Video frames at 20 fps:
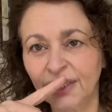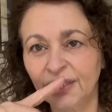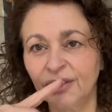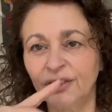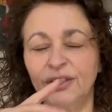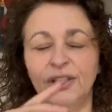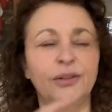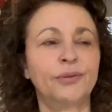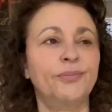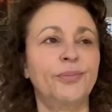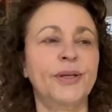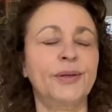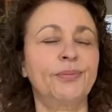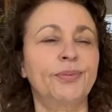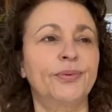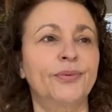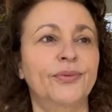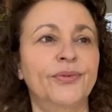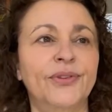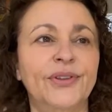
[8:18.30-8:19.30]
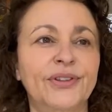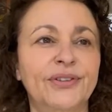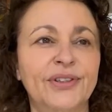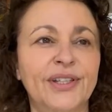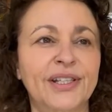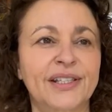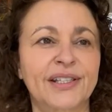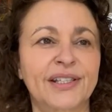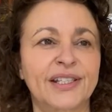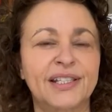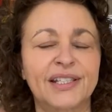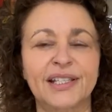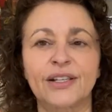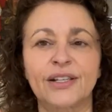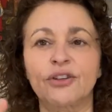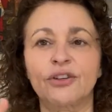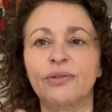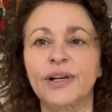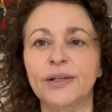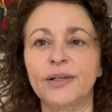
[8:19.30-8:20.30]
you know, people, this, this
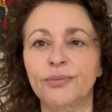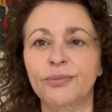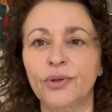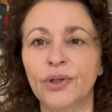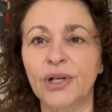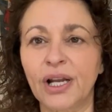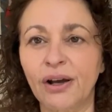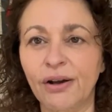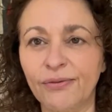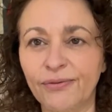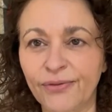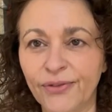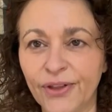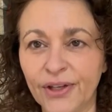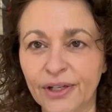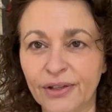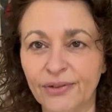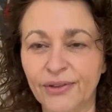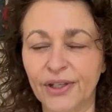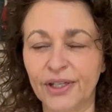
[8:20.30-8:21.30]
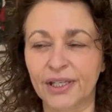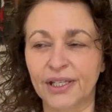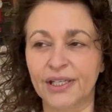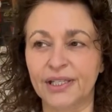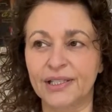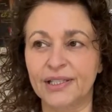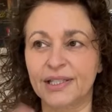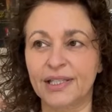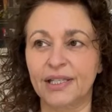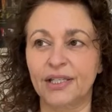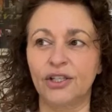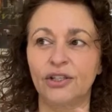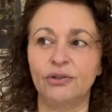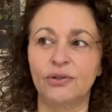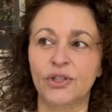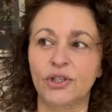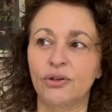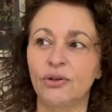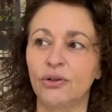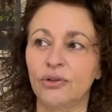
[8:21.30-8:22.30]
incredible love that, that
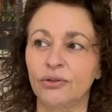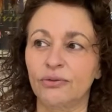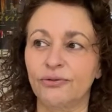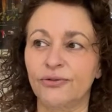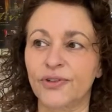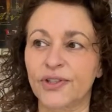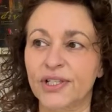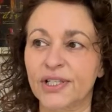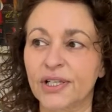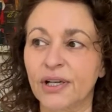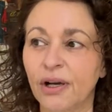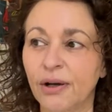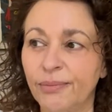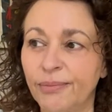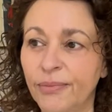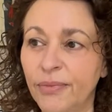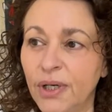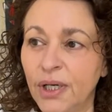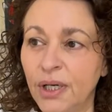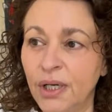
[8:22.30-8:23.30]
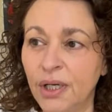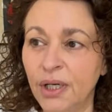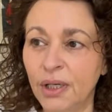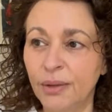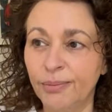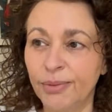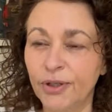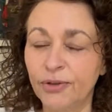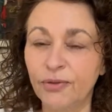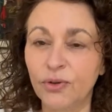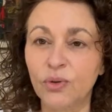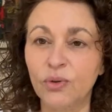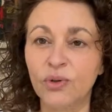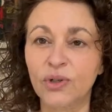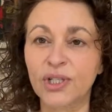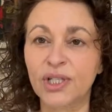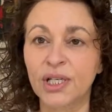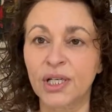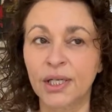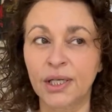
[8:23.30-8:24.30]
continues on for some. But of
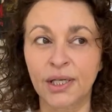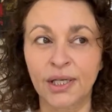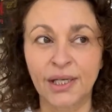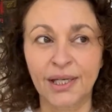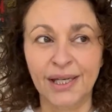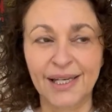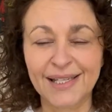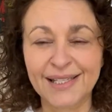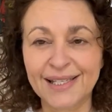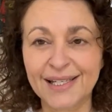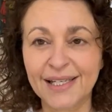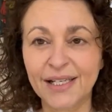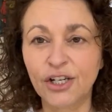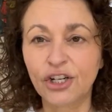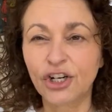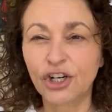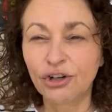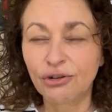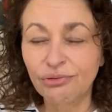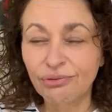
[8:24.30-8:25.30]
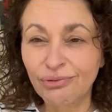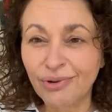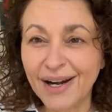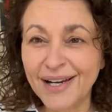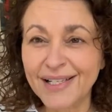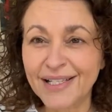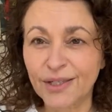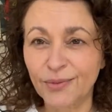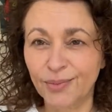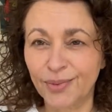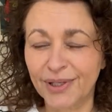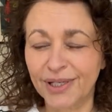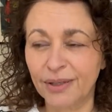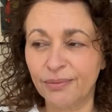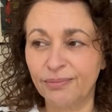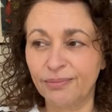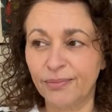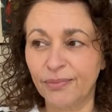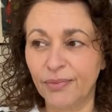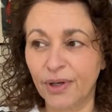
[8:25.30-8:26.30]
course, it's an
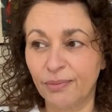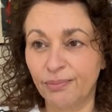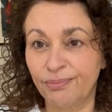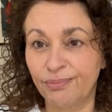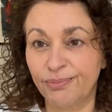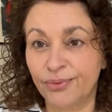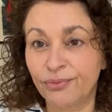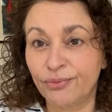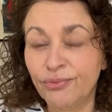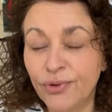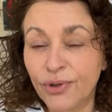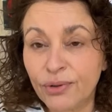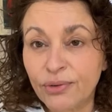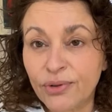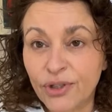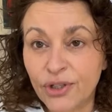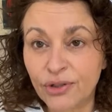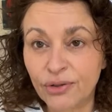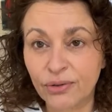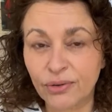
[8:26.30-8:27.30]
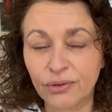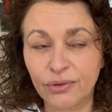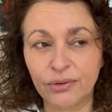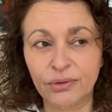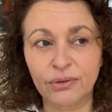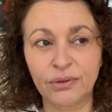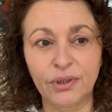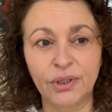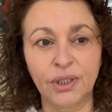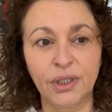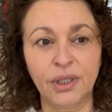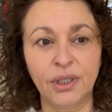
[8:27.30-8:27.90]
incredibly brutal